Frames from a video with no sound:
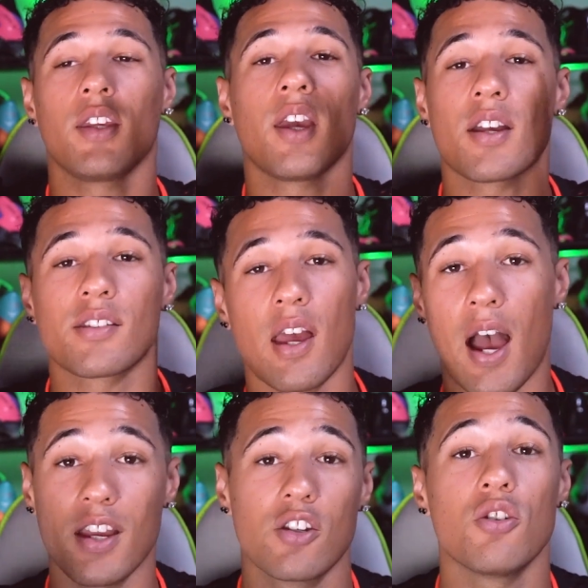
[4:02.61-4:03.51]
Yes,
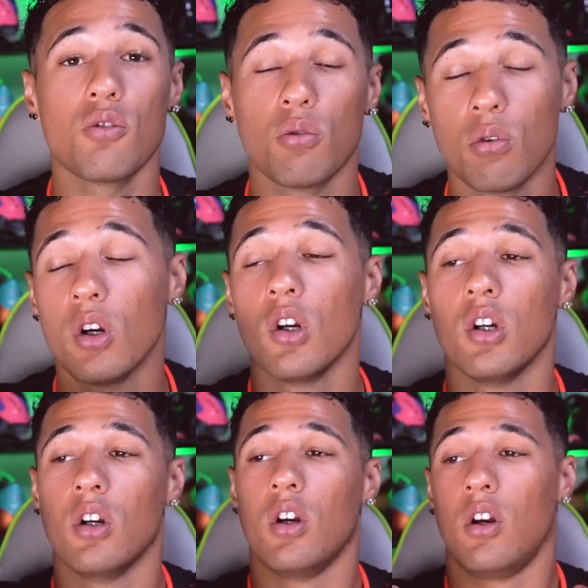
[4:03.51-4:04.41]
I do
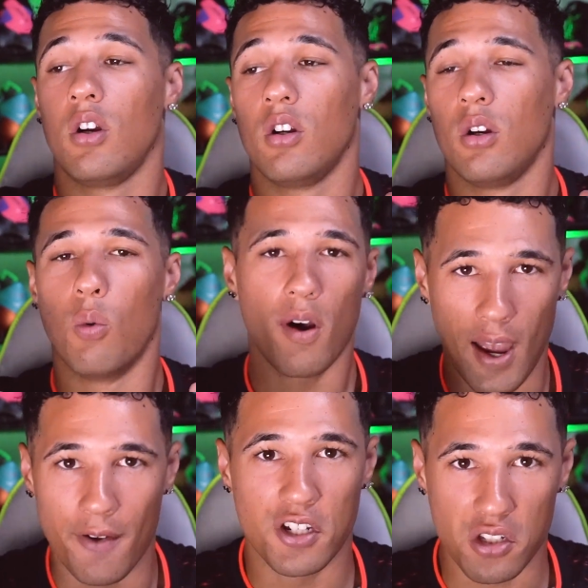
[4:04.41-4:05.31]
wear
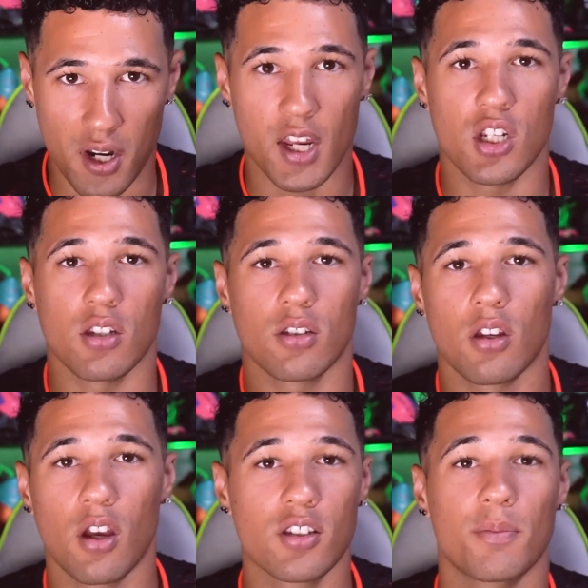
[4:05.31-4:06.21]
FGs on
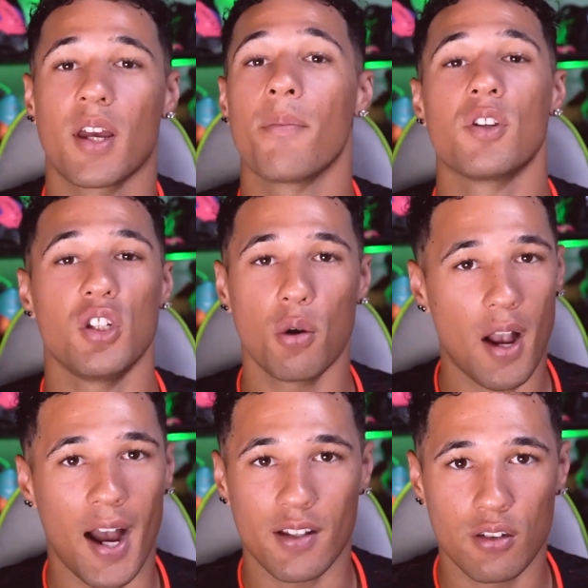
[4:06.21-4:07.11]
AGs. Sometimes you
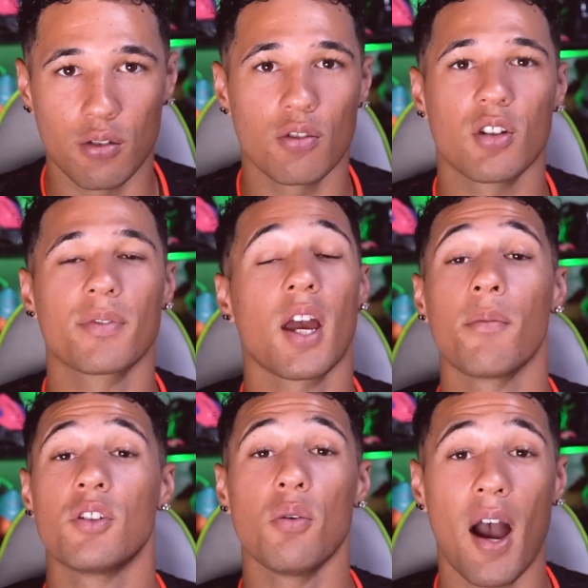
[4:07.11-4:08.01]
got to,
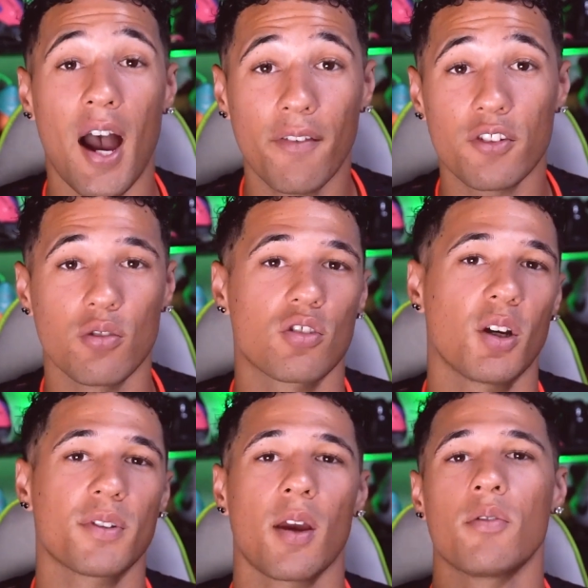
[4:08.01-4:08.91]
sometimes you have to,
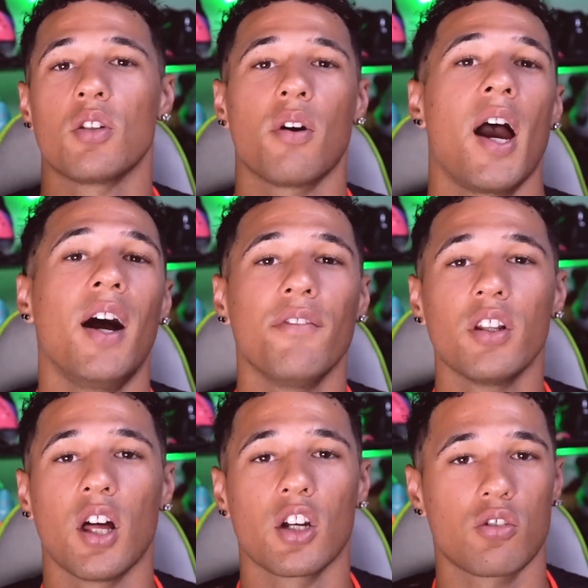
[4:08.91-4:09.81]
sometimes you don't have
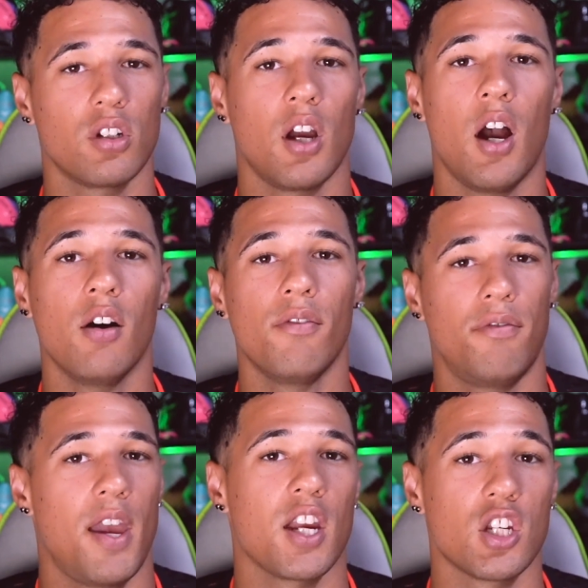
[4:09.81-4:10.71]
the luxury
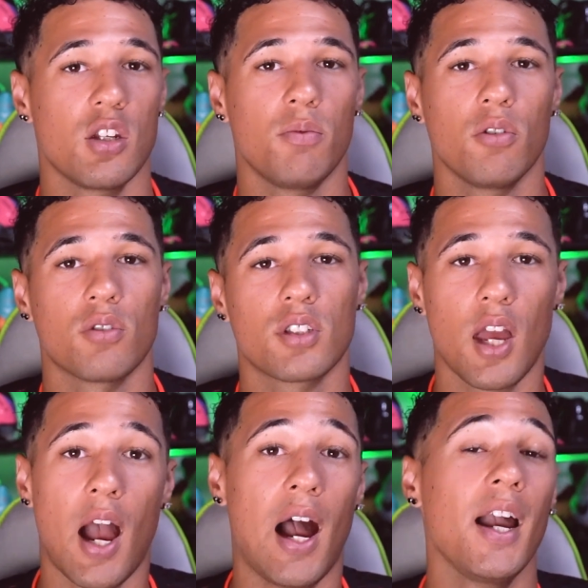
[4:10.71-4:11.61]
of AG
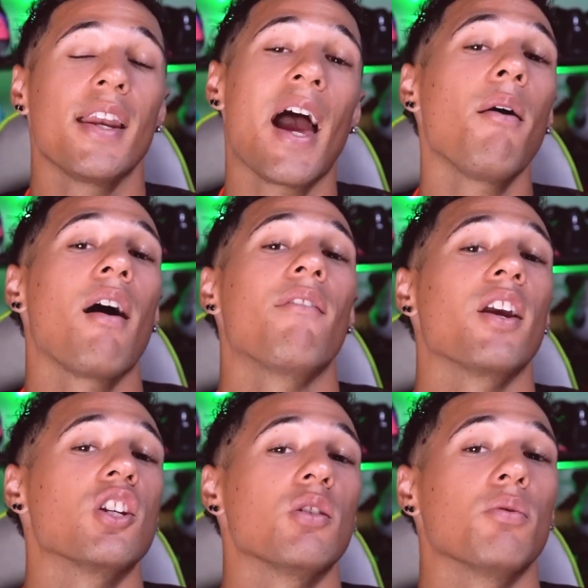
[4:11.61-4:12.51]
boots. I now have
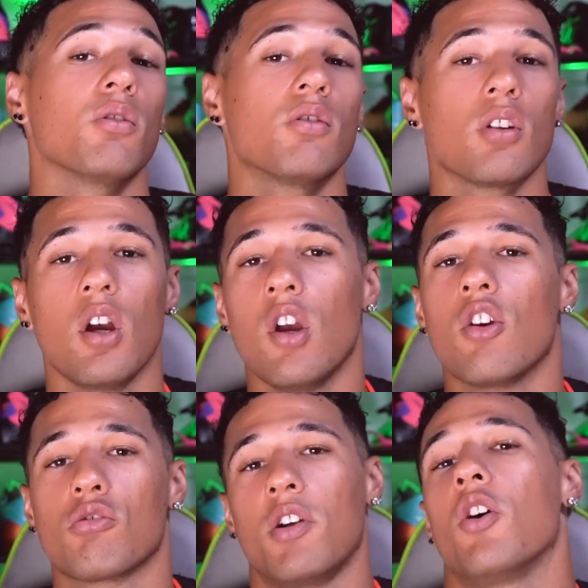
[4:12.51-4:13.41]
AG boots,
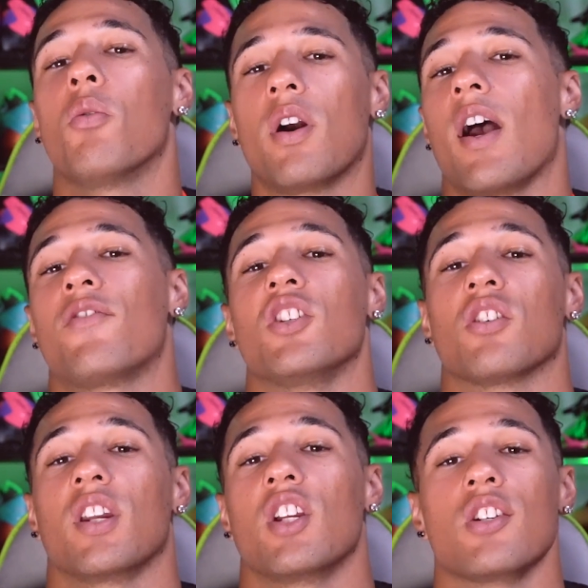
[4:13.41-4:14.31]
so I don't wear FGs
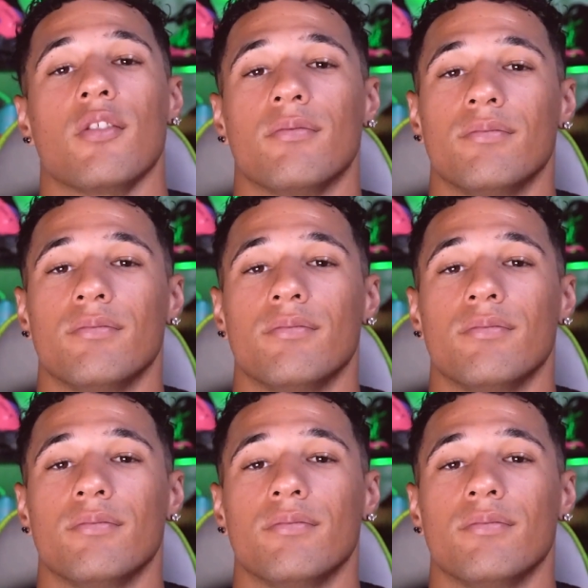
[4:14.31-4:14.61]
on AG.